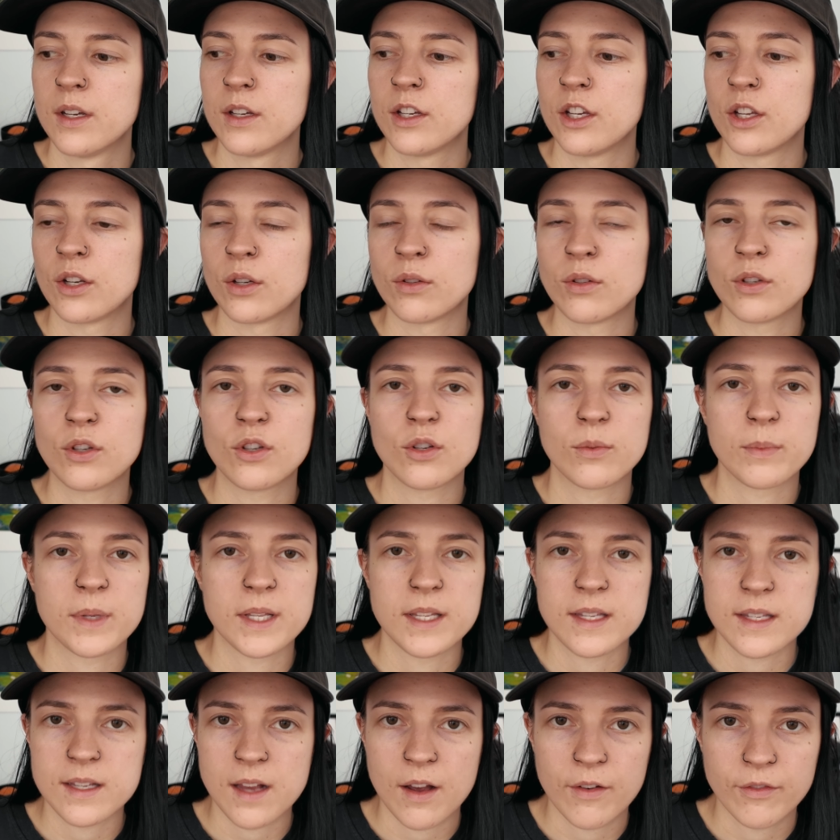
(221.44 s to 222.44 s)

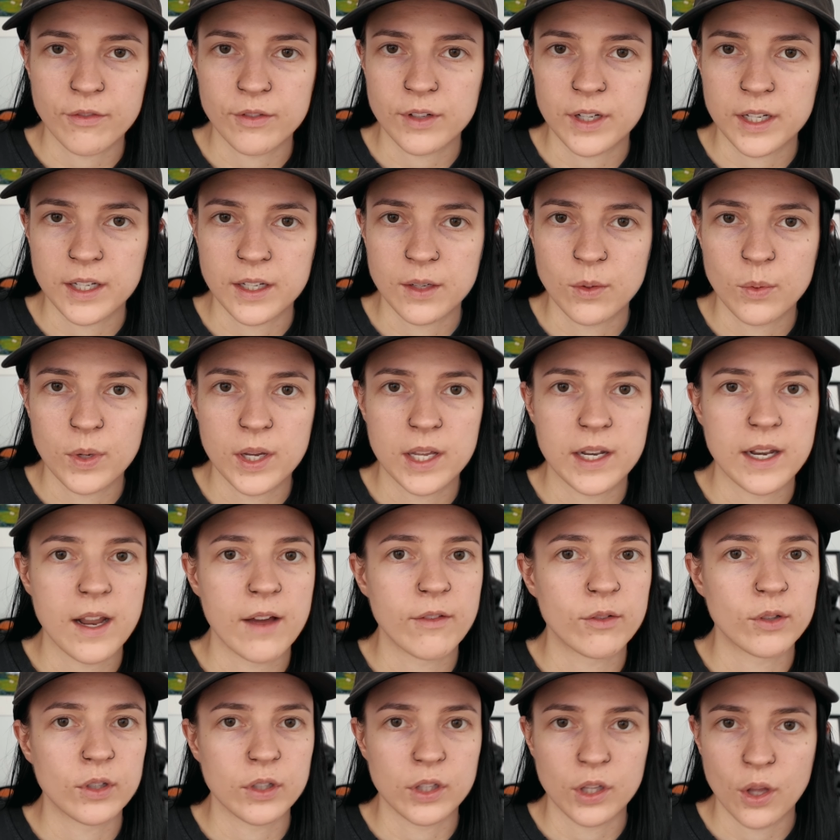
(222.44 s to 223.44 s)
human suffering, we are
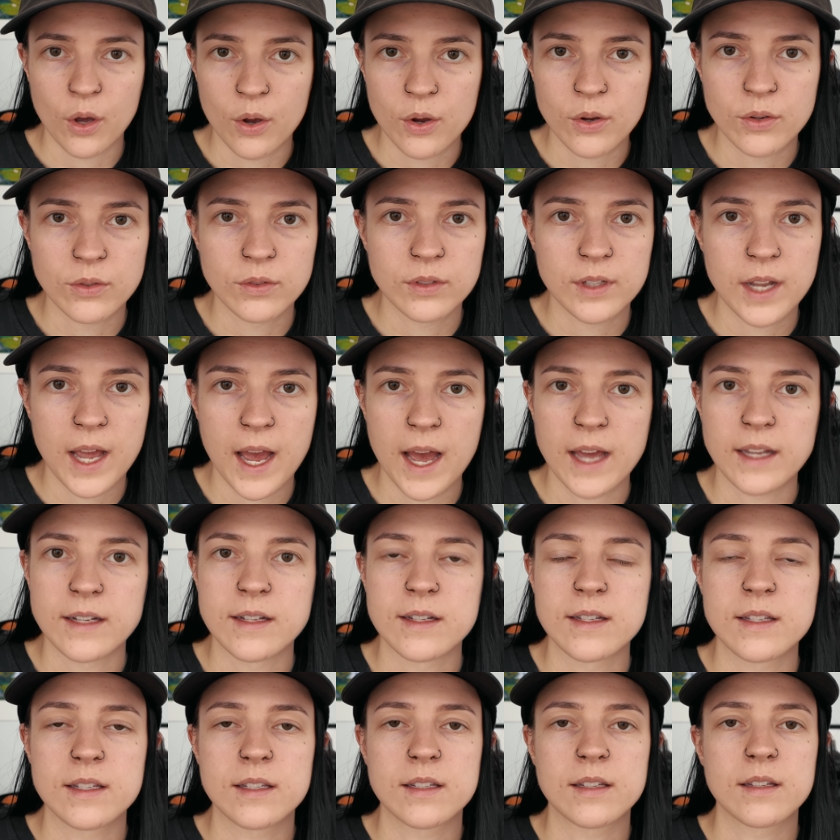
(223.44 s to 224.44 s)
never alone.
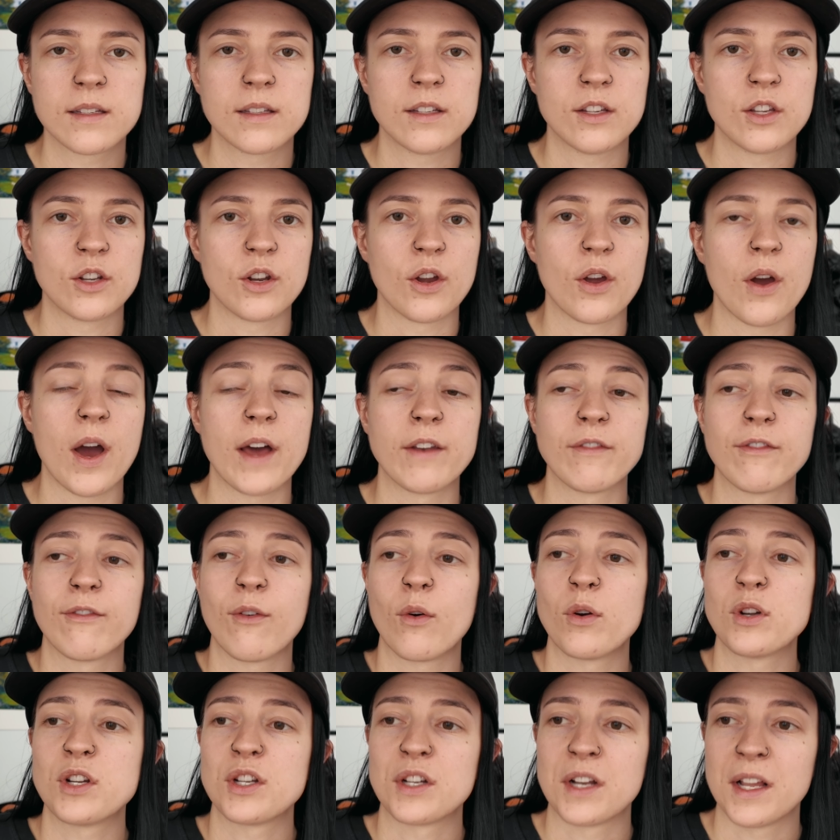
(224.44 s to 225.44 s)
And,
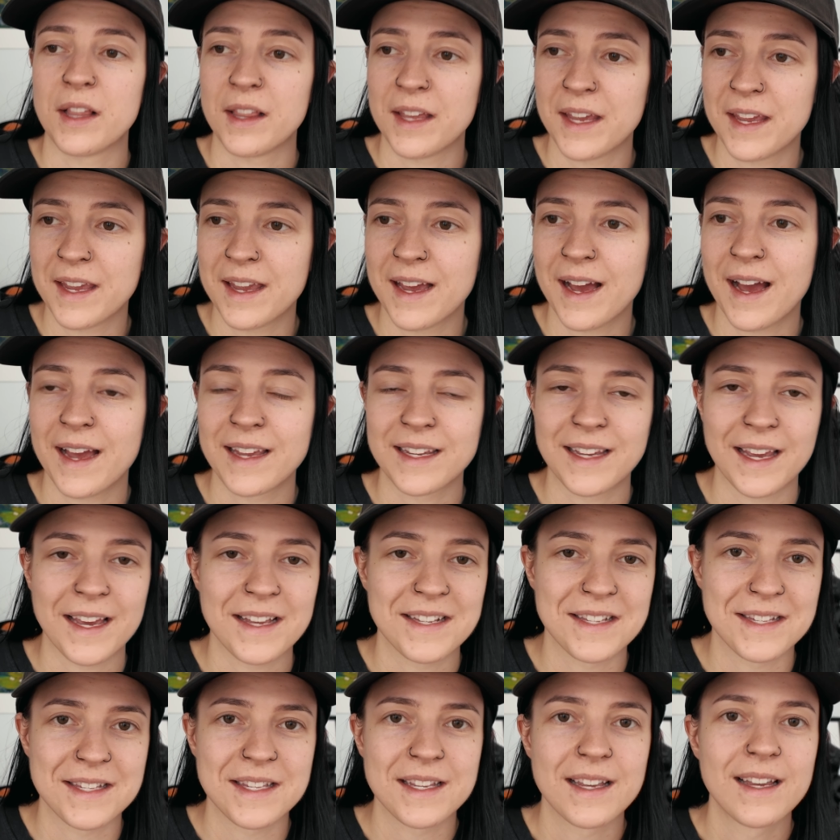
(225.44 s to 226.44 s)
unfortunately, I
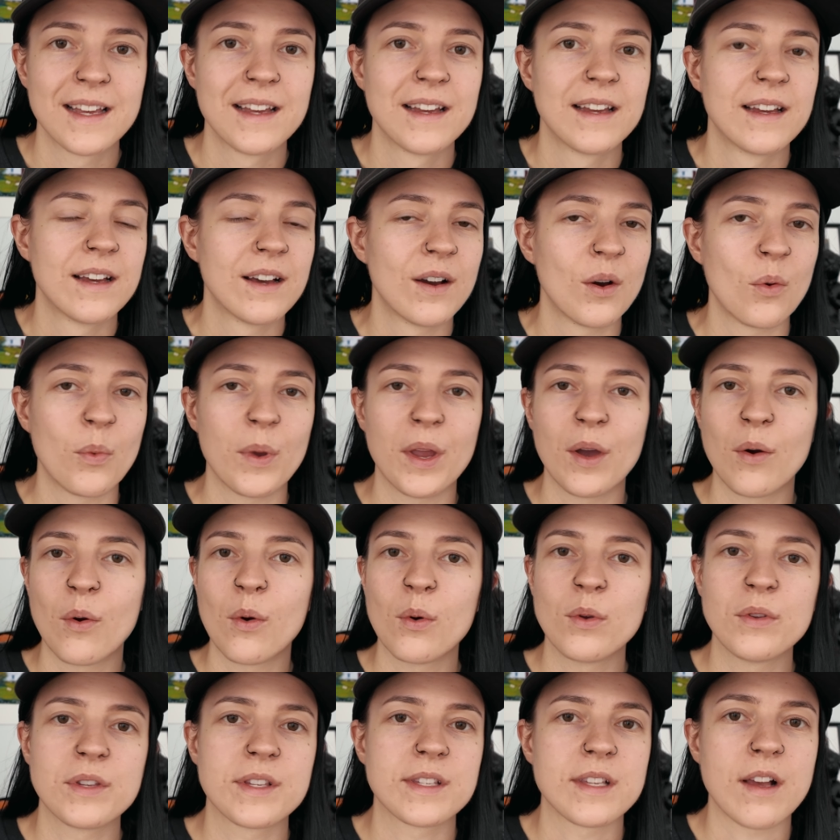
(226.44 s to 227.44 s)
guess we are
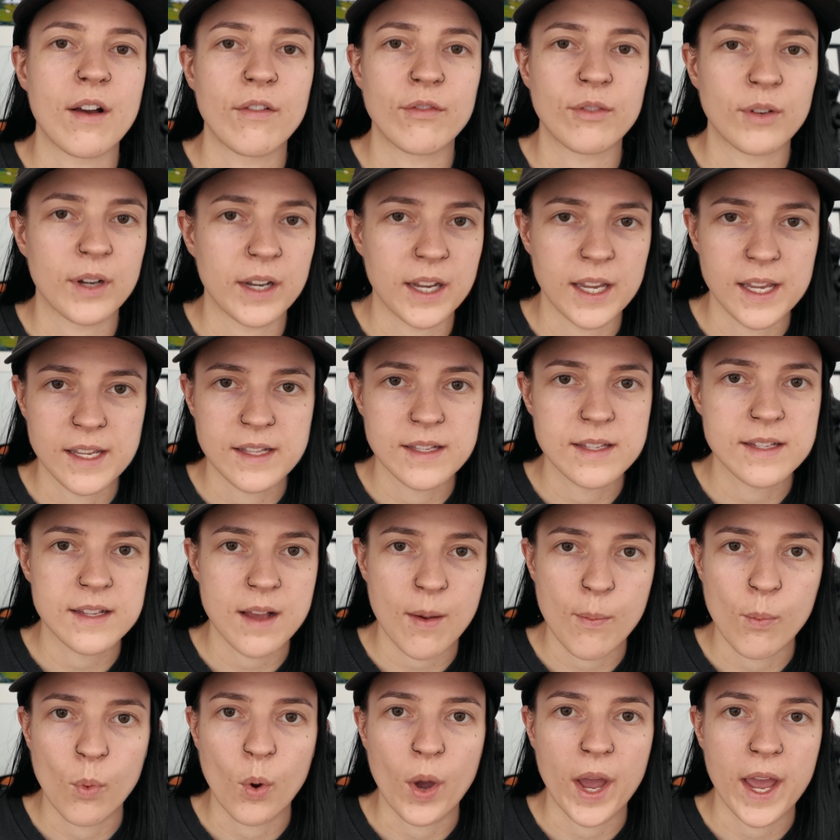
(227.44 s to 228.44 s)
all suffering in
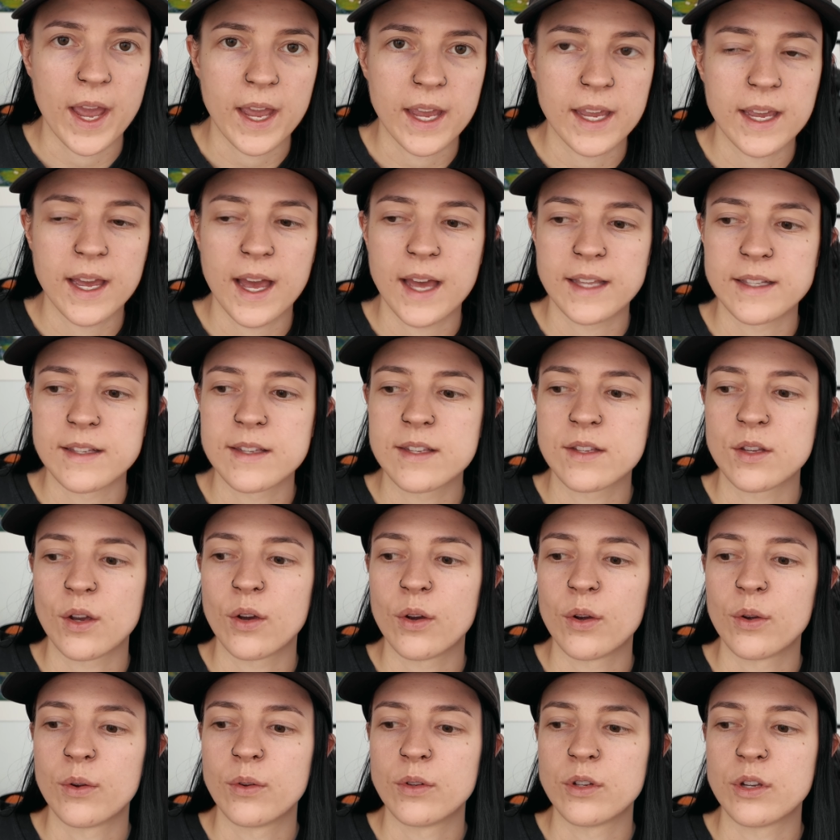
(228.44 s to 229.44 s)
some way. And
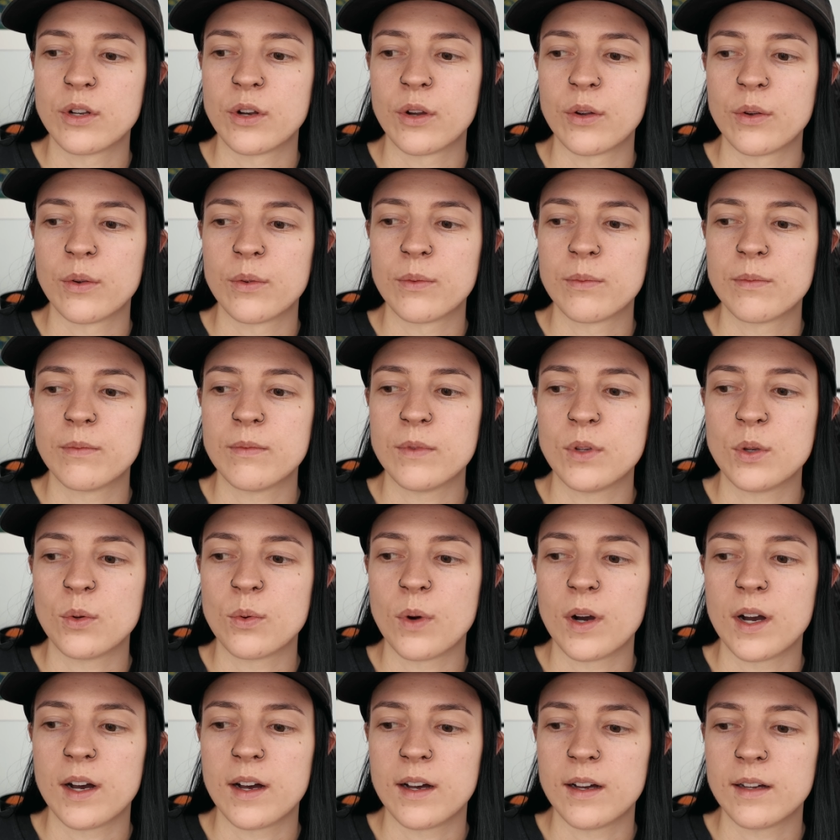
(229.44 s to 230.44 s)
so,
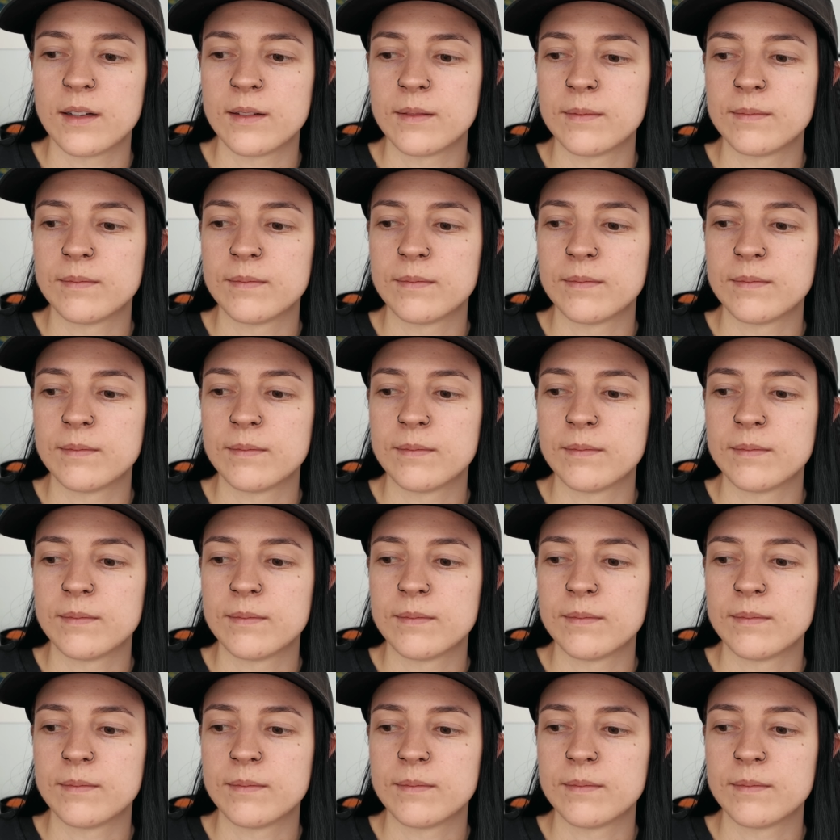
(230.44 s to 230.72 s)
you are